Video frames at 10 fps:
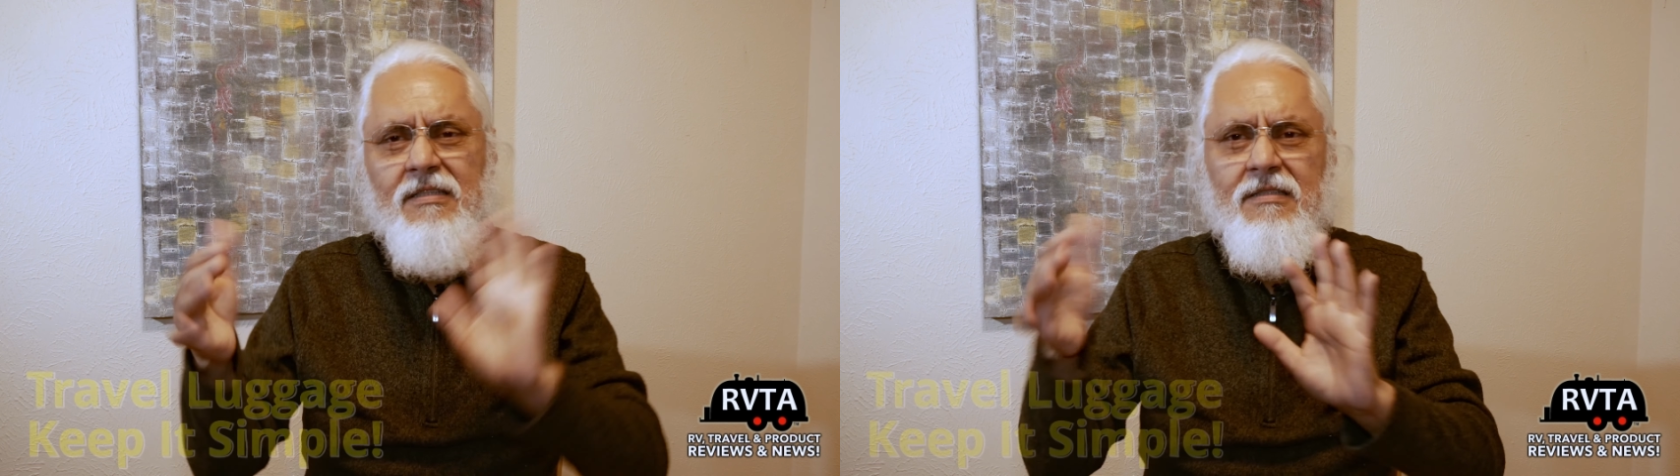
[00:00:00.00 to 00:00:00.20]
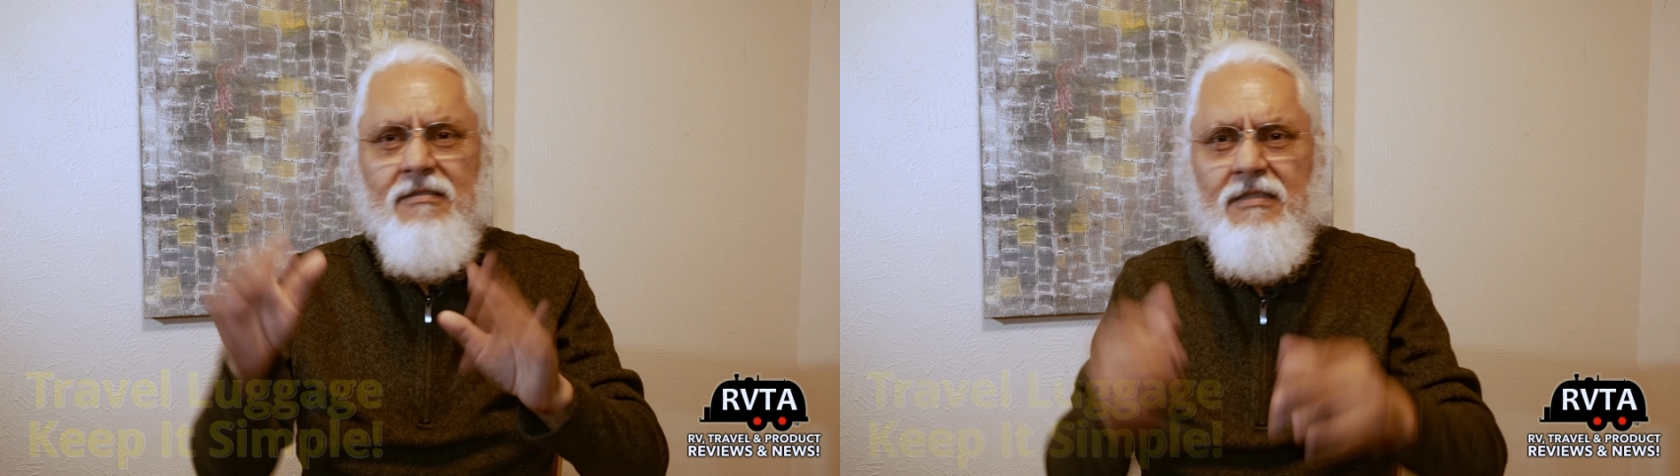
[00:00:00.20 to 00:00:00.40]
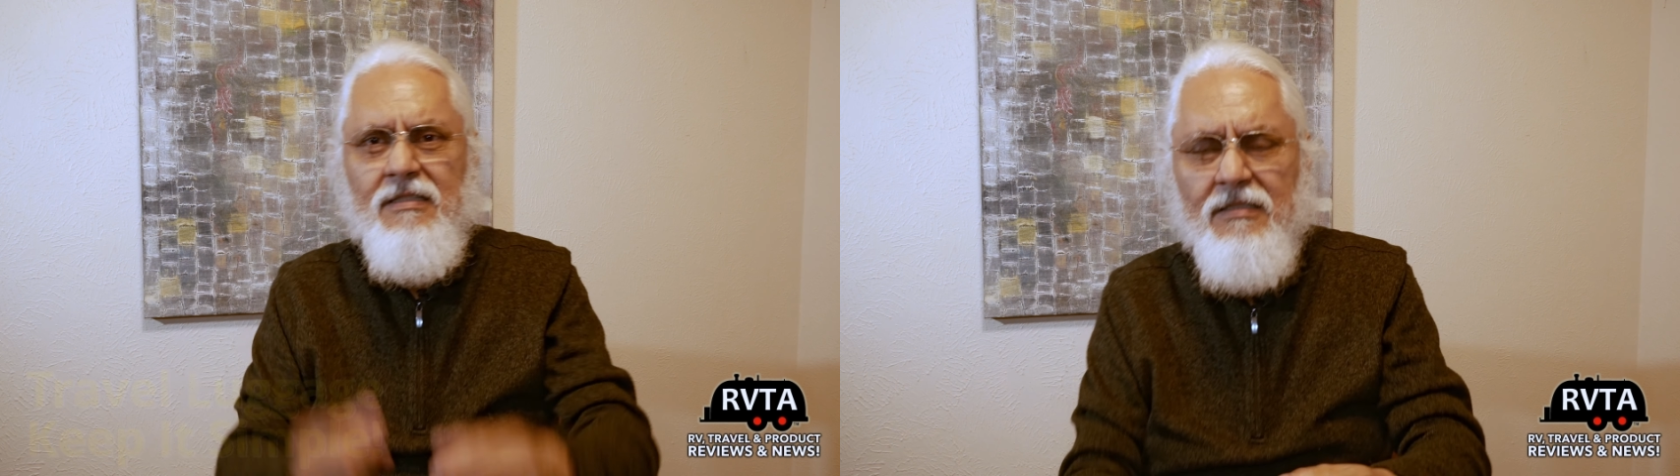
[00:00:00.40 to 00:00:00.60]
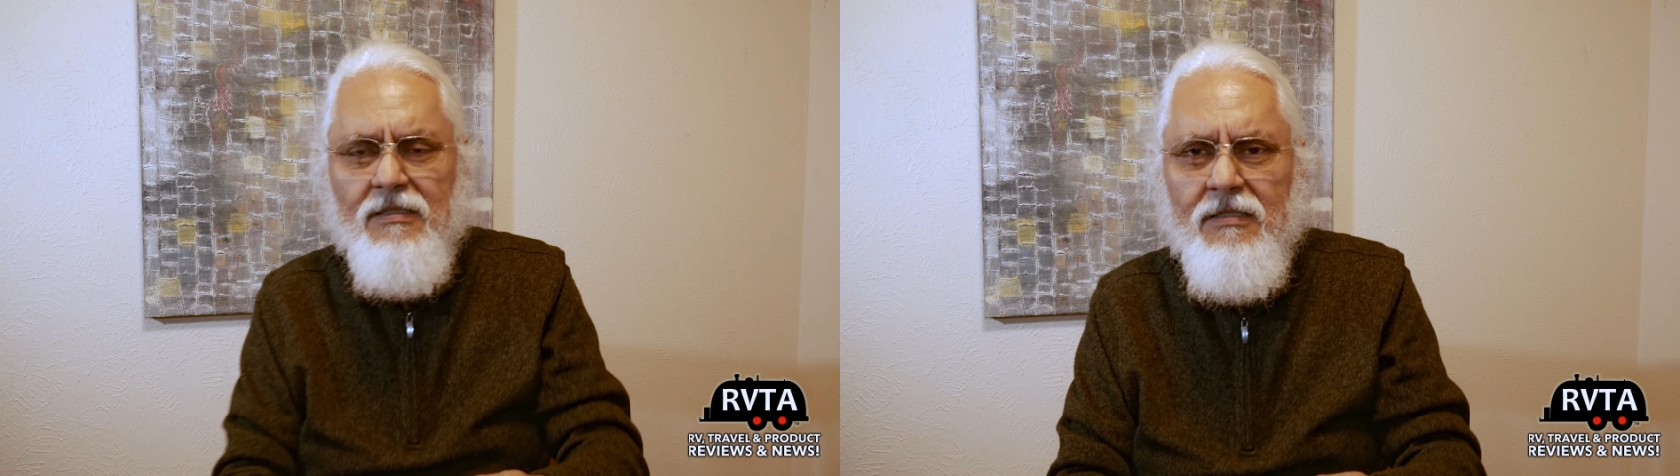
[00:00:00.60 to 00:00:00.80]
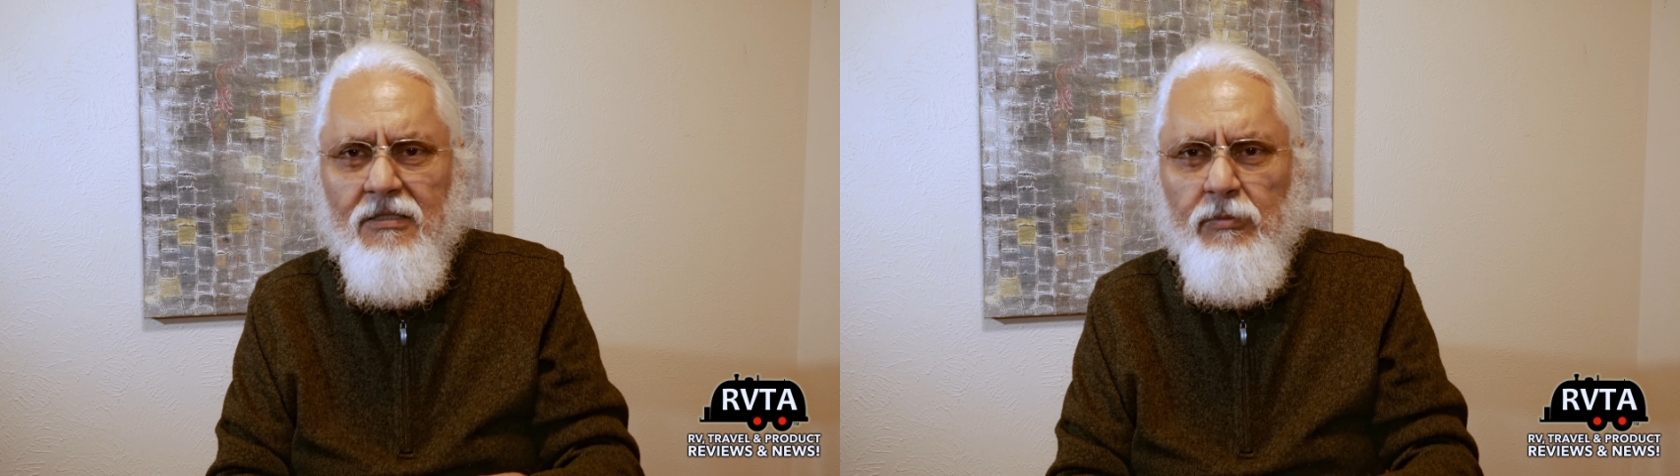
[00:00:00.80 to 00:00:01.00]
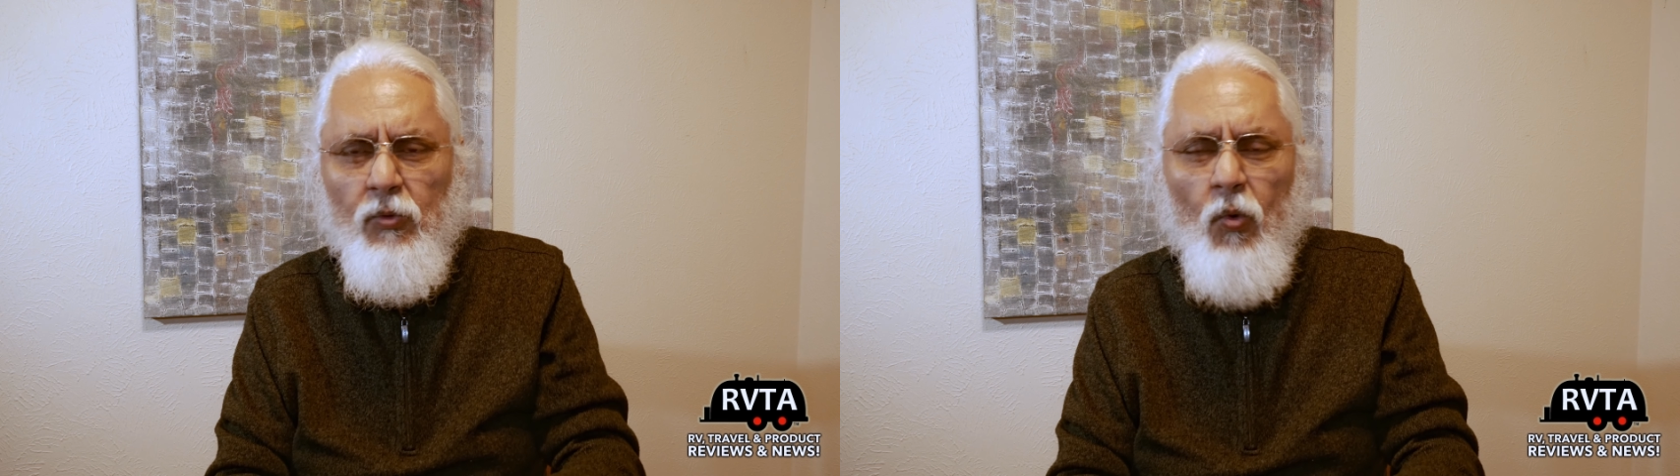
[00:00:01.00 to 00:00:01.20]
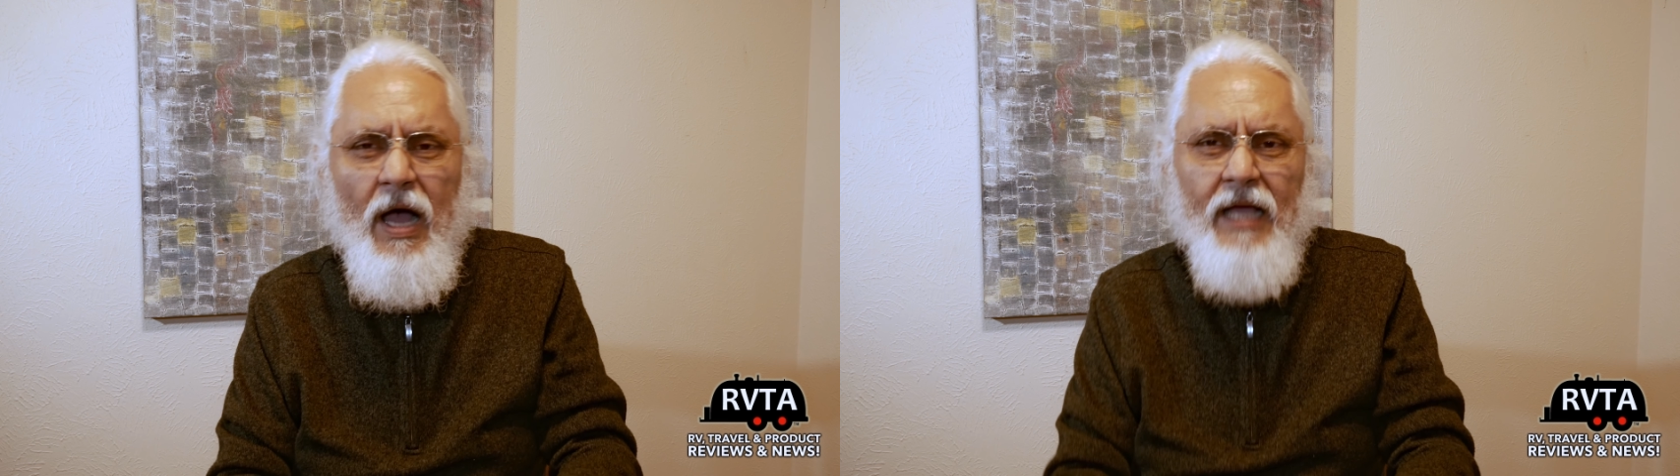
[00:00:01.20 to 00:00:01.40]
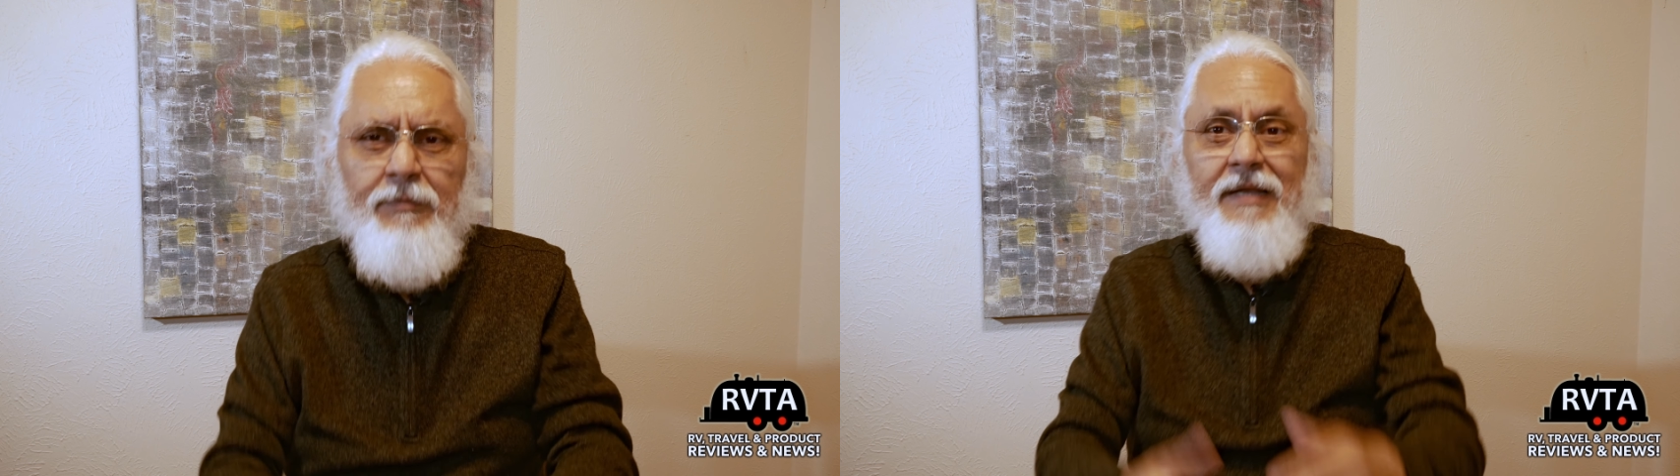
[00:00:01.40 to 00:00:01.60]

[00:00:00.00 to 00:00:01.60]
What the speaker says: and a little bit wide,